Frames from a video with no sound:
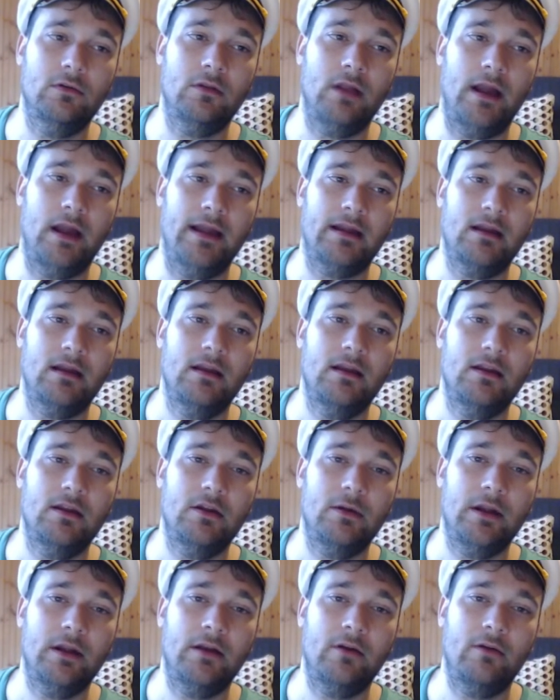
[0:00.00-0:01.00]
like
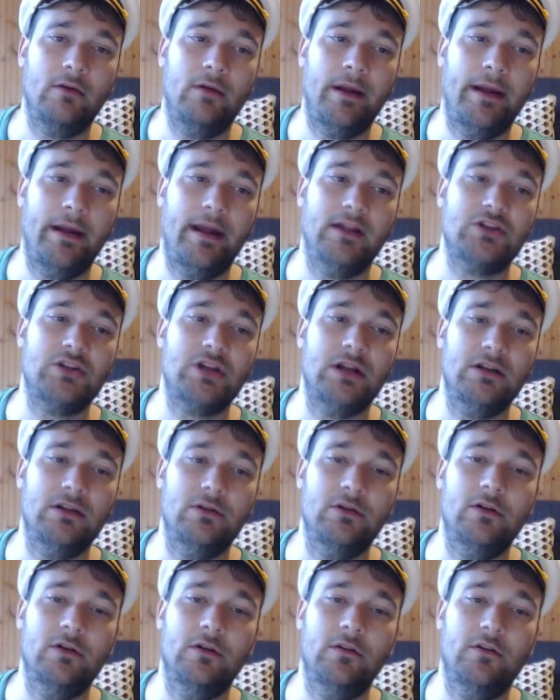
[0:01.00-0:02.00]
your Inner Rage and your
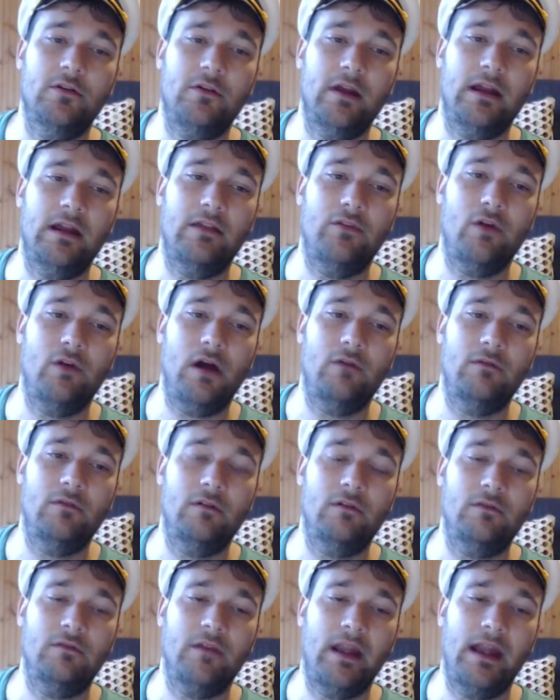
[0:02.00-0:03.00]
good trades off
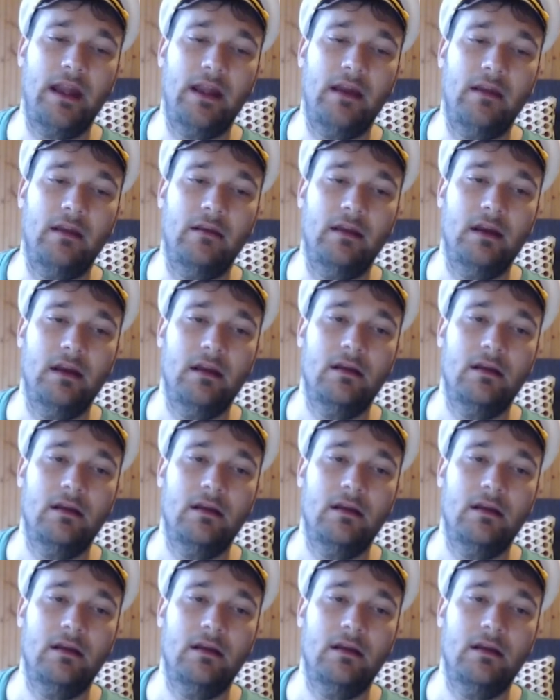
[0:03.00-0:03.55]
of, and